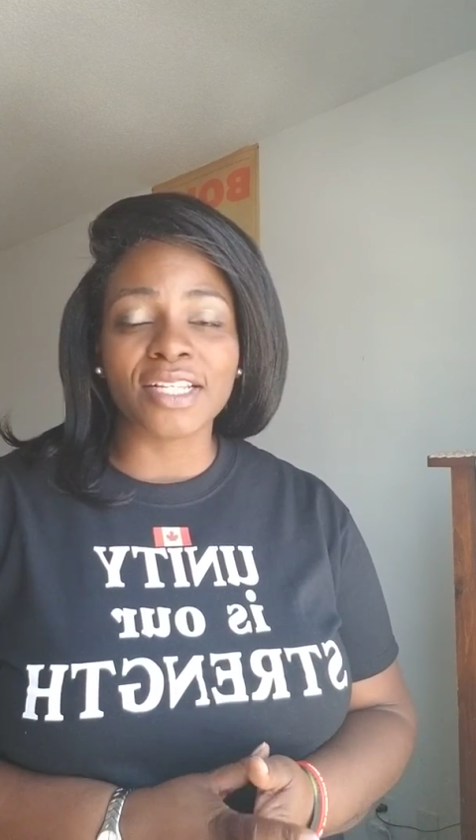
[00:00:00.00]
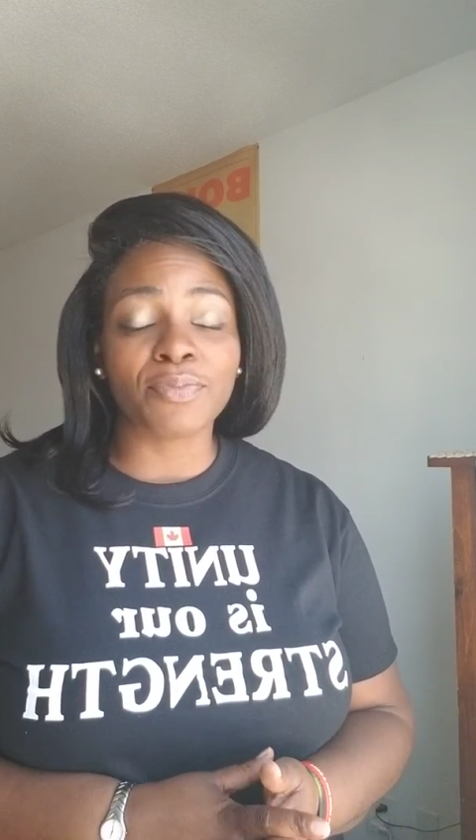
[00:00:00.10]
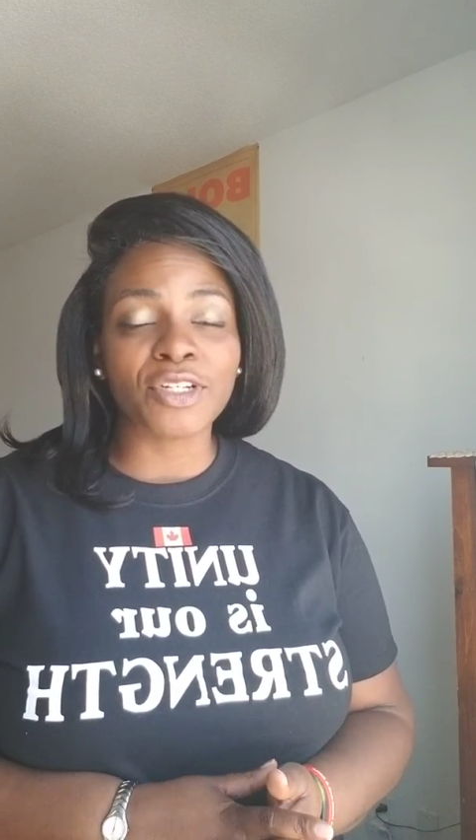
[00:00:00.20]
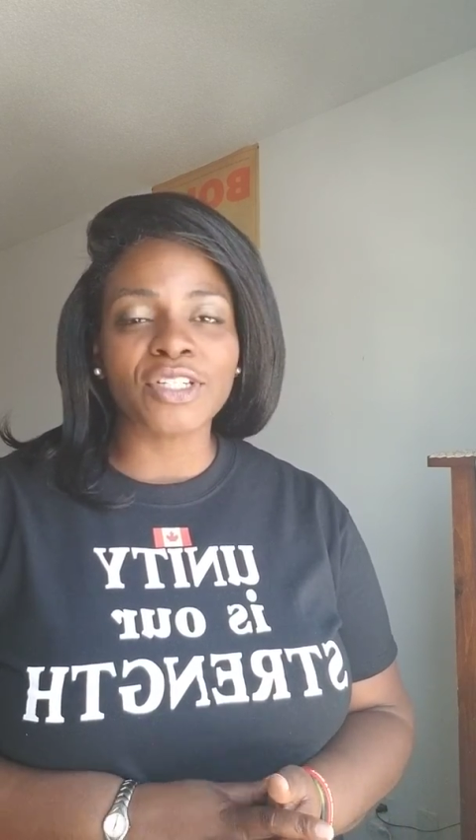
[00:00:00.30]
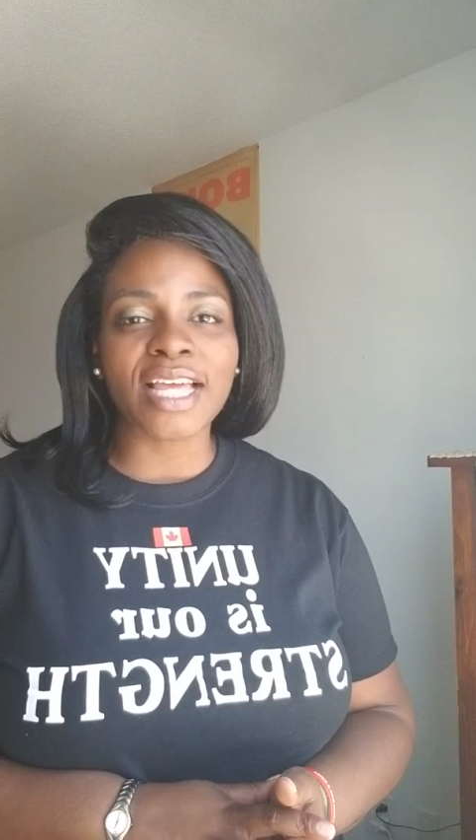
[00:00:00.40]

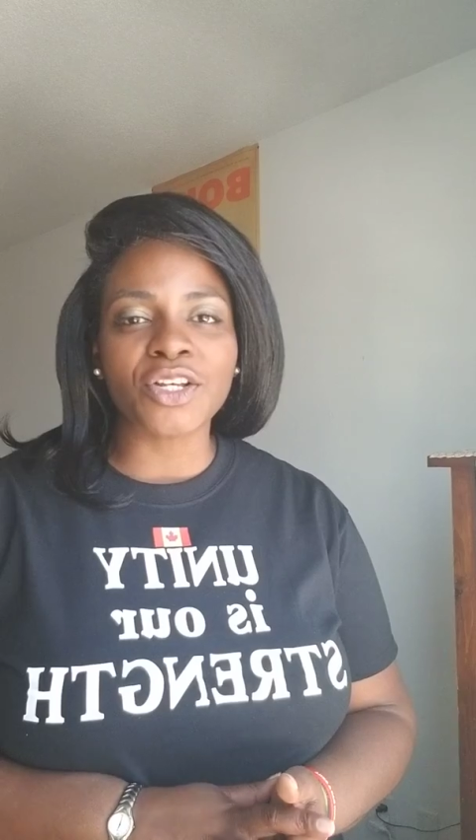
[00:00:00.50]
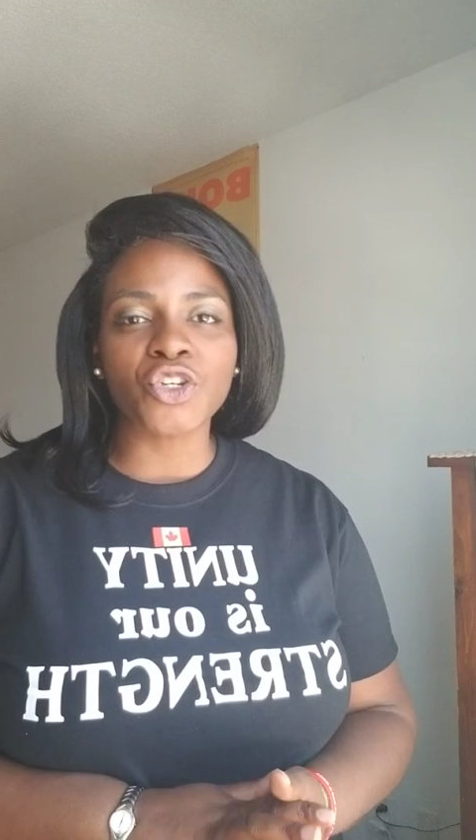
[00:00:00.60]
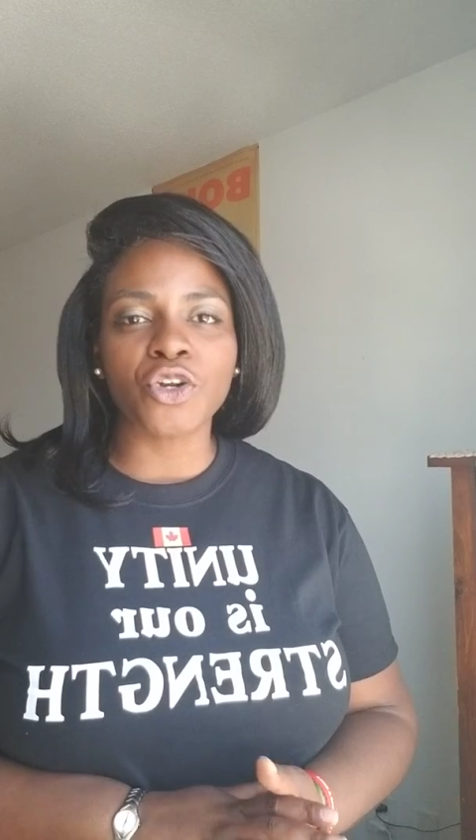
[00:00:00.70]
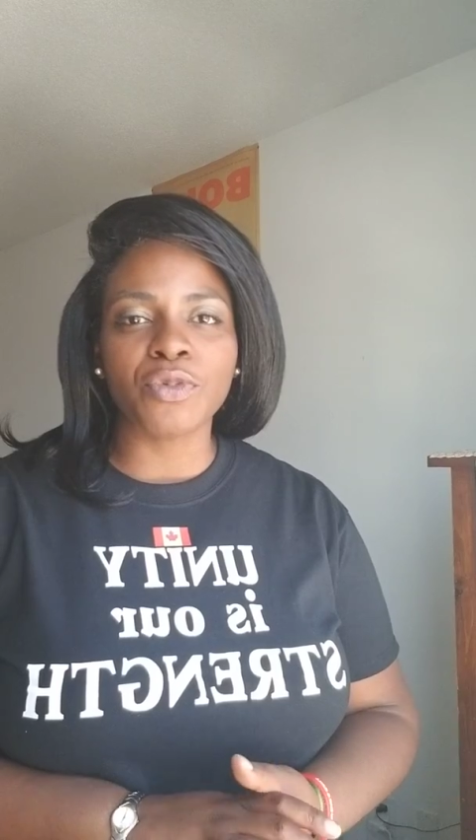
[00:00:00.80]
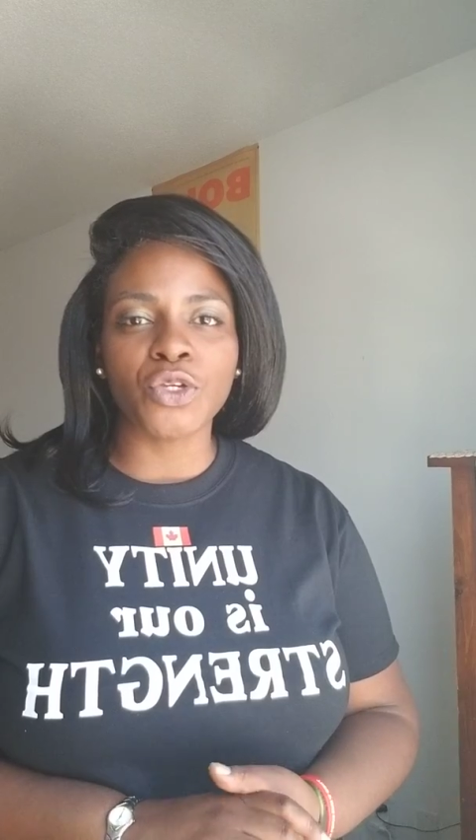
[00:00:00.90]
especially that
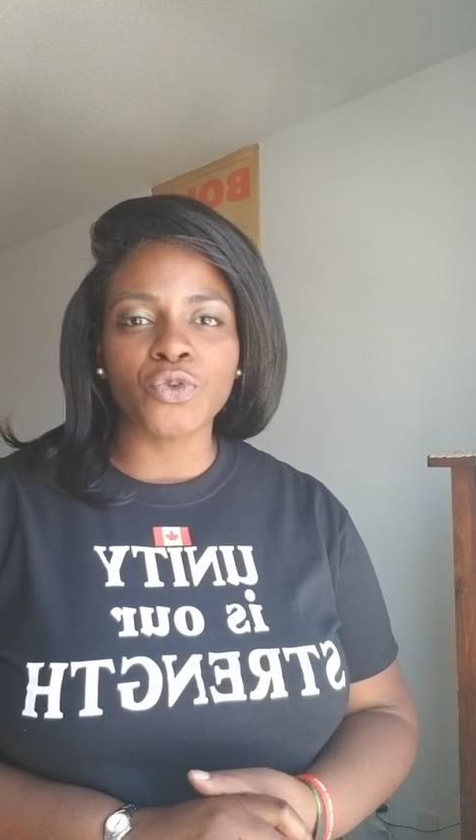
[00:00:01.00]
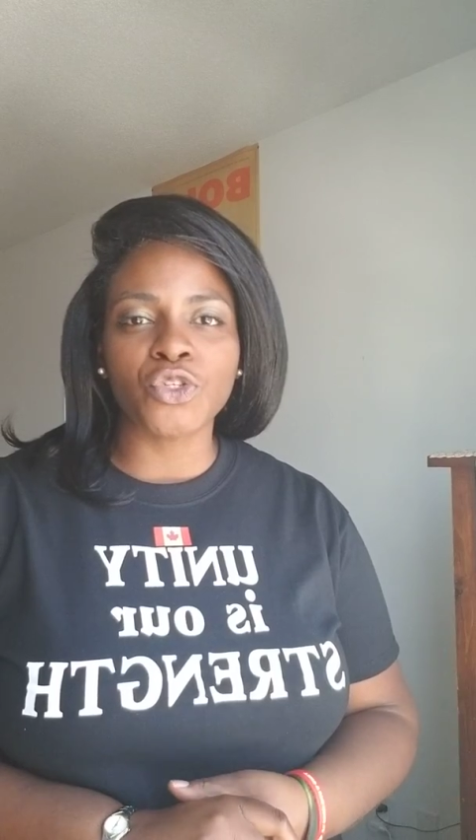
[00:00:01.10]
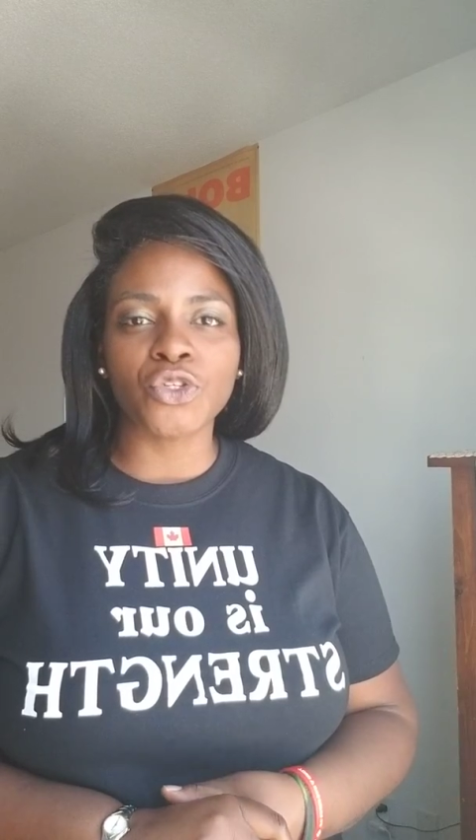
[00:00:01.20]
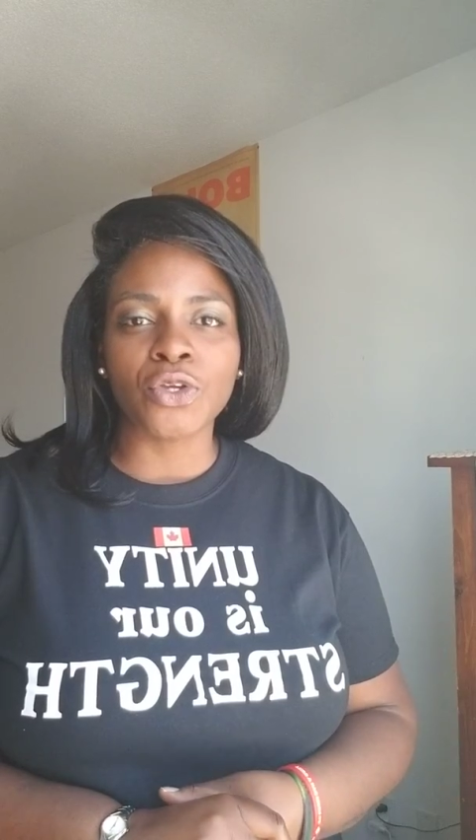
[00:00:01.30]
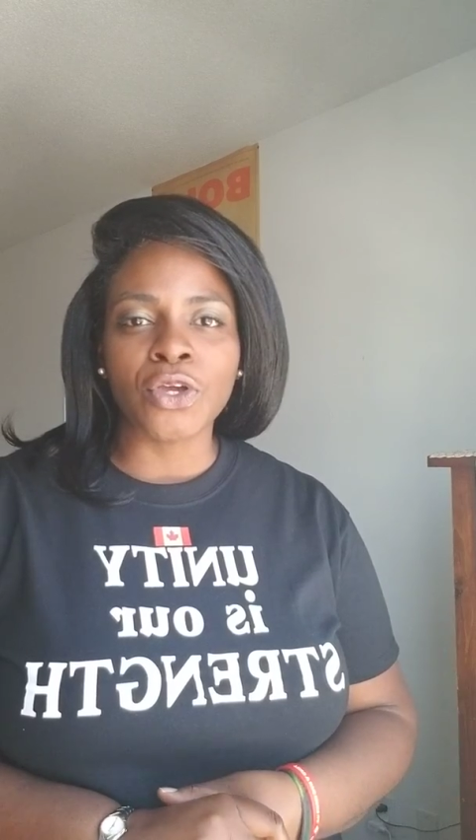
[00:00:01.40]
term you
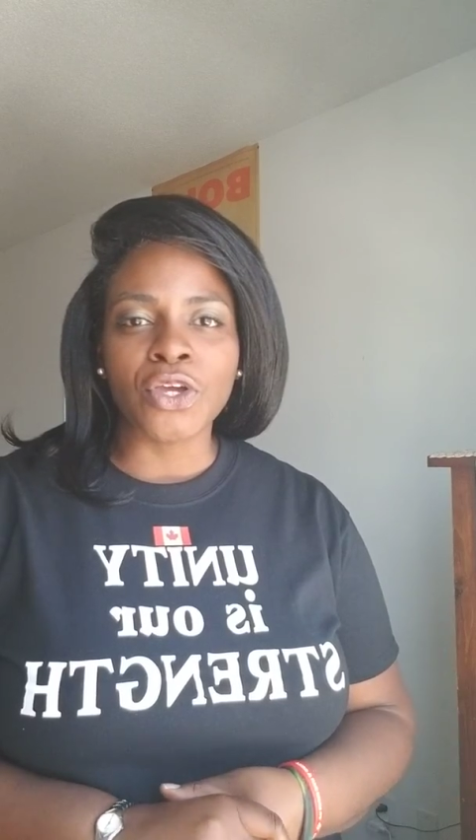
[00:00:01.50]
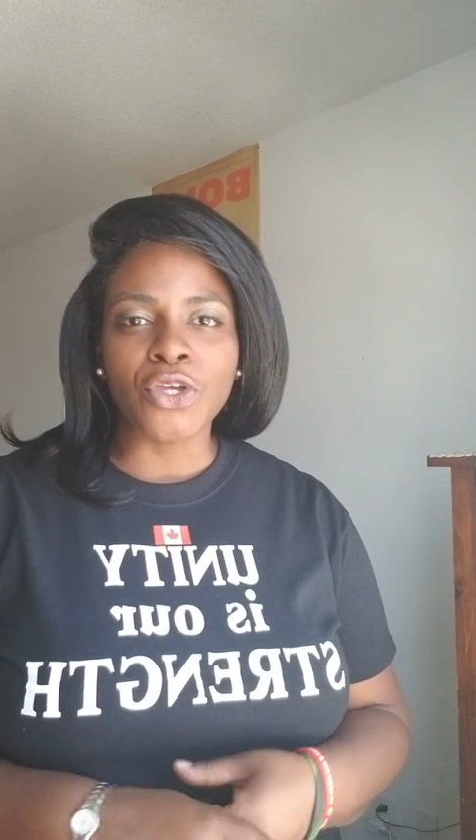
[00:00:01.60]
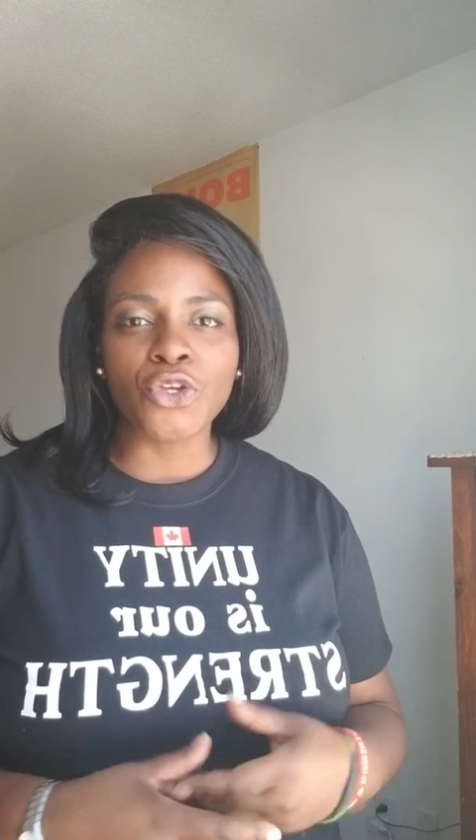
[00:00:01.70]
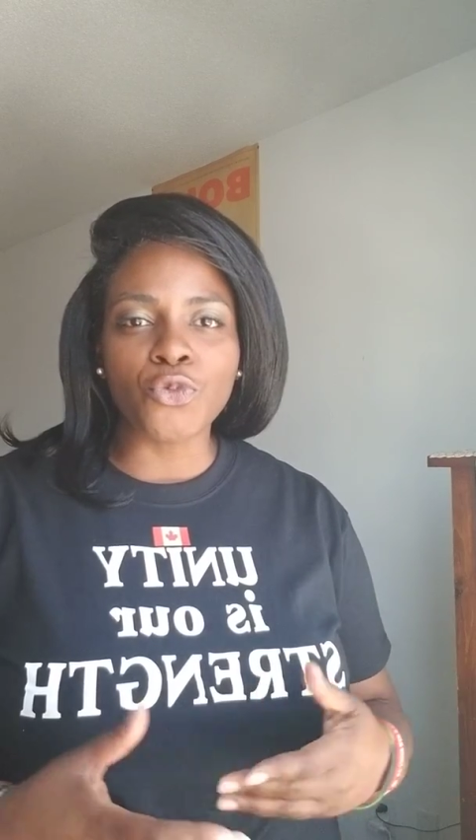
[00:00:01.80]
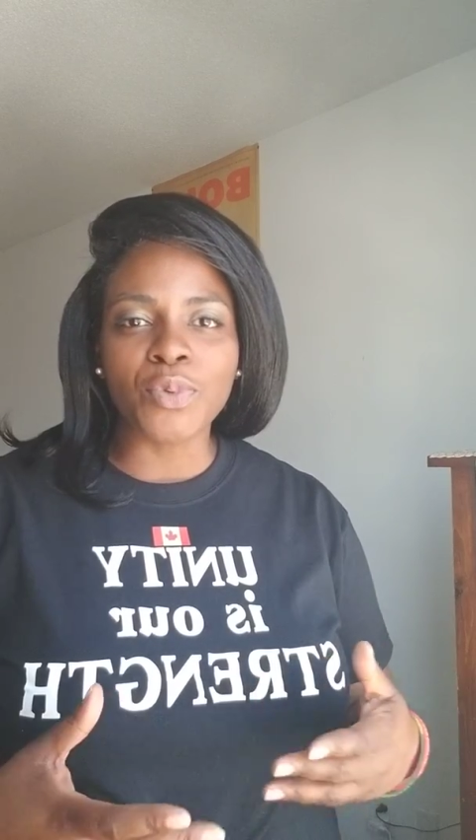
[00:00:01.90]

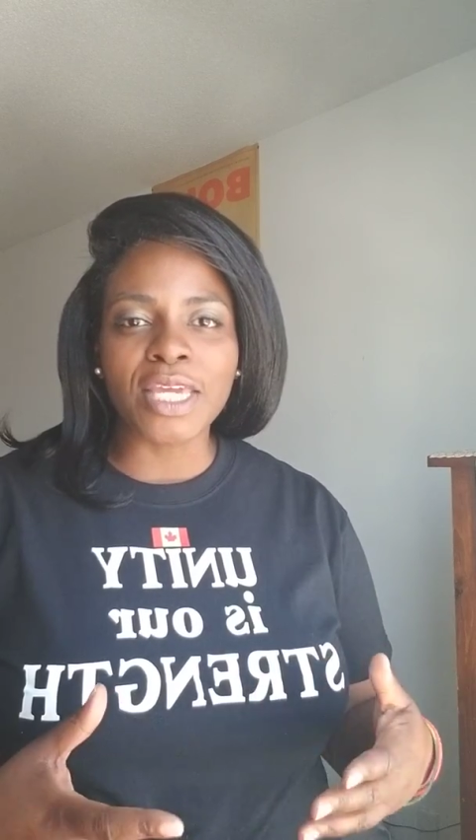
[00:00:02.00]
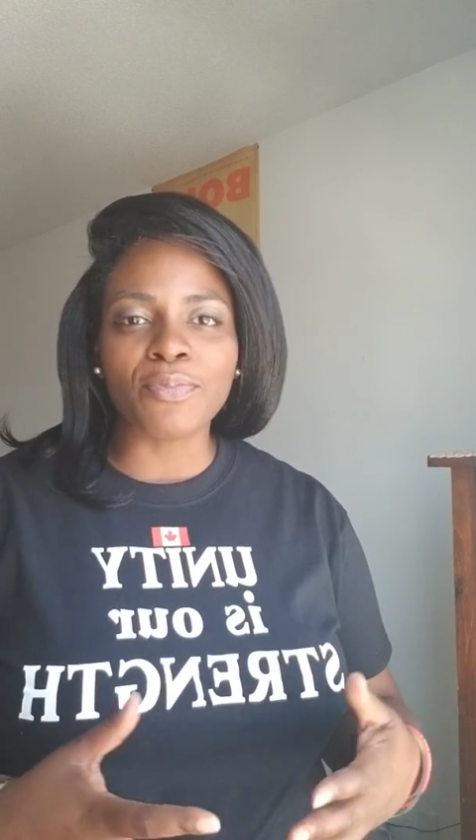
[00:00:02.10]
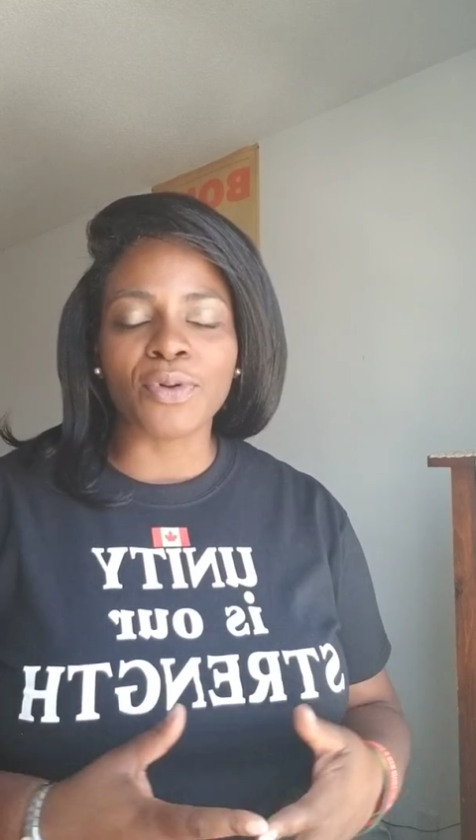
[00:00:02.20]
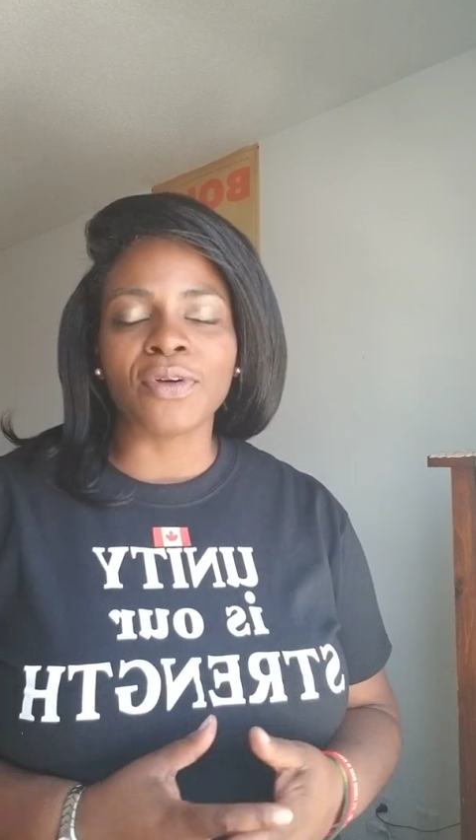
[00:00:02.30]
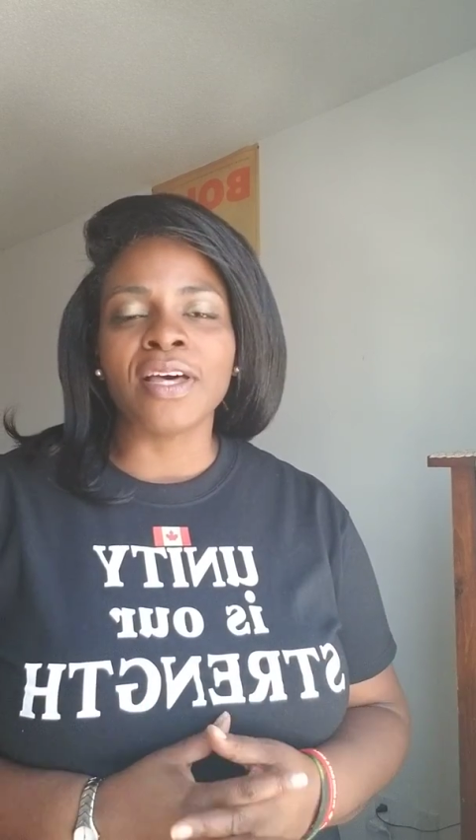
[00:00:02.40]
you
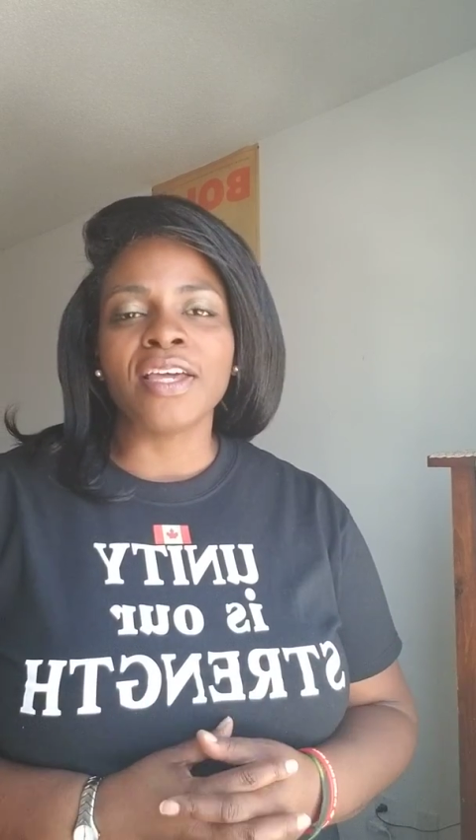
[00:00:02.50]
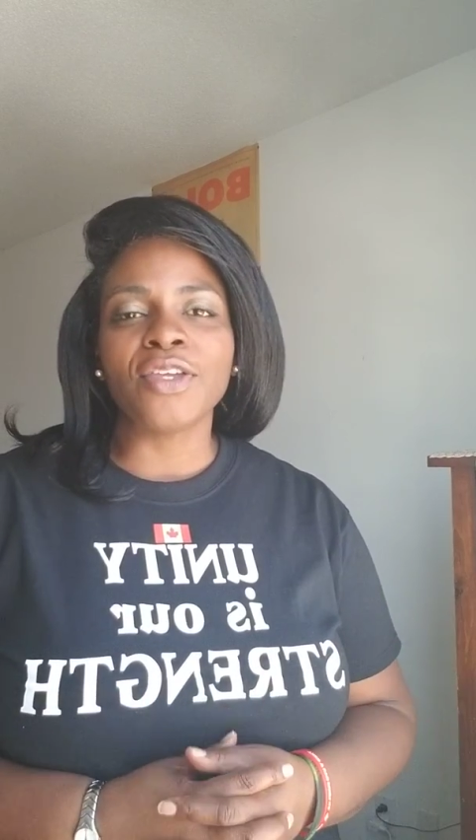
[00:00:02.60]
people.